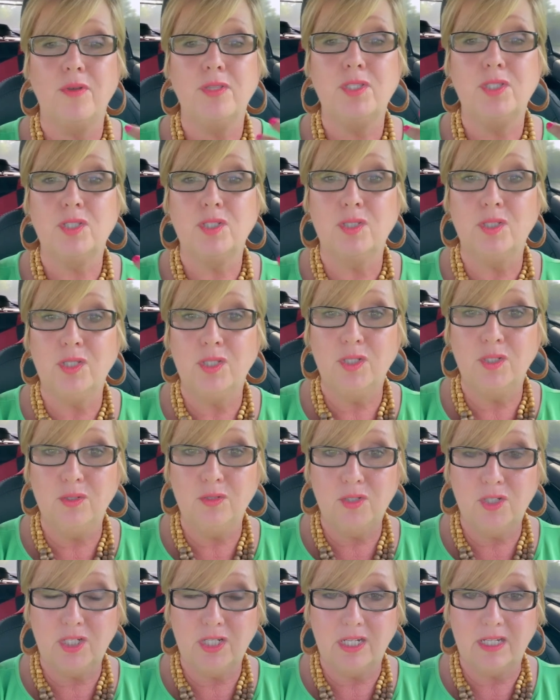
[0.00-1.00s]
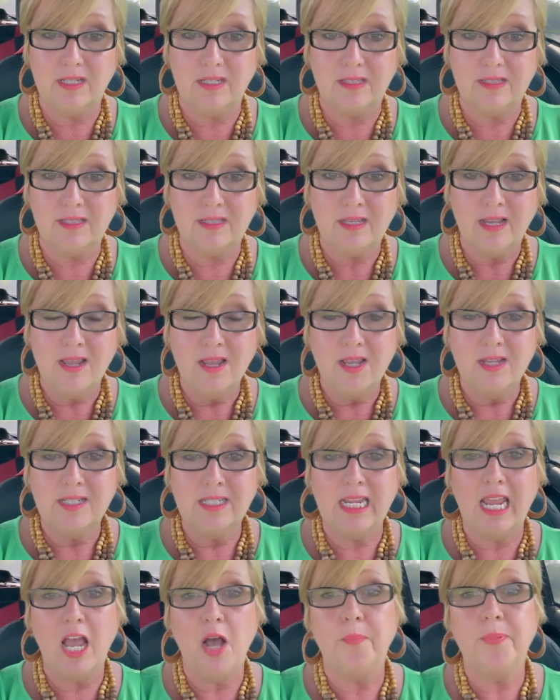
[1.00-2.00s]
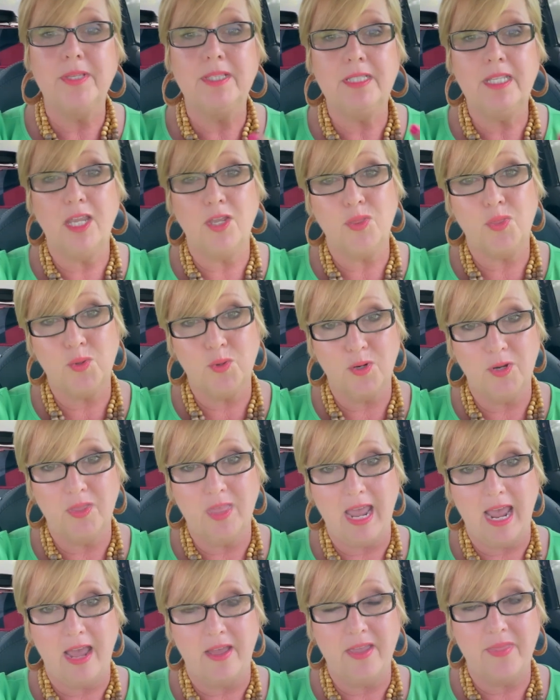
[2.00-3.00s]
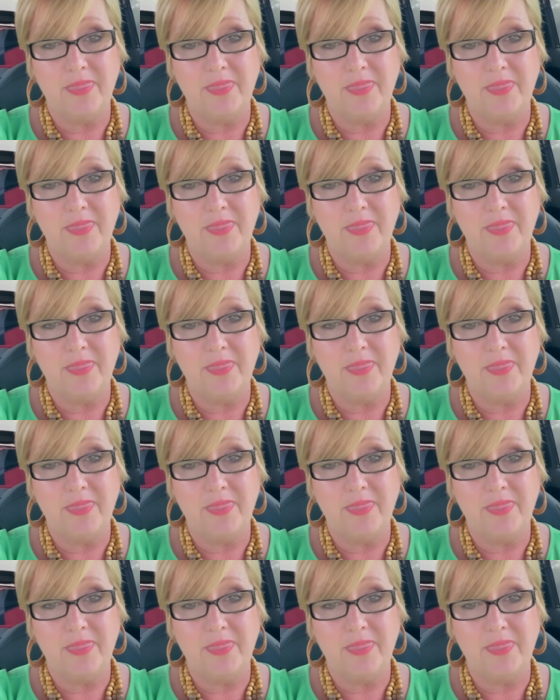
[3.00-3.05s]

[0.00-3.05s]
with solutions to help us get through that.